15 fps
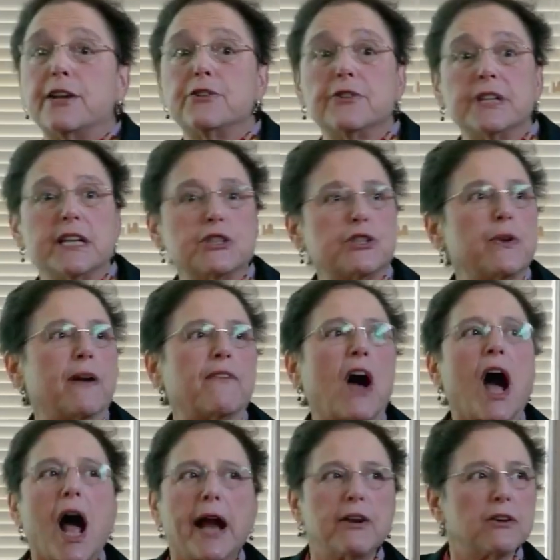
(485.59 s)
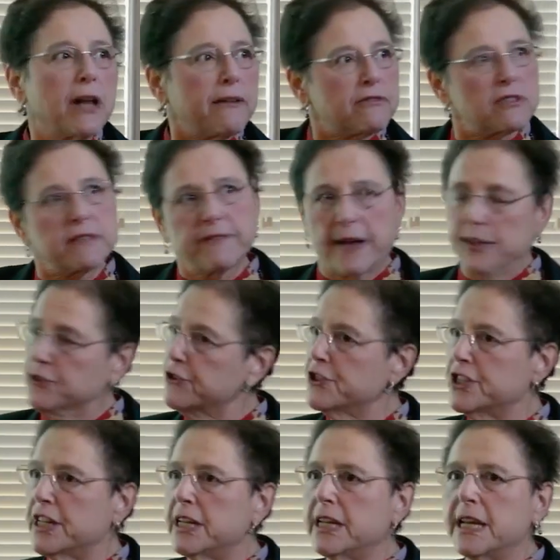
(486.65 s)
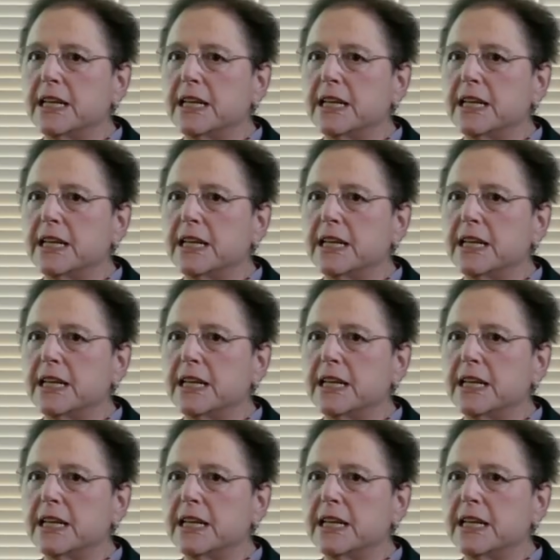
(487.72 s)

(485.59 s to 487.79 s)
tenderness, you have higher levels of estrogen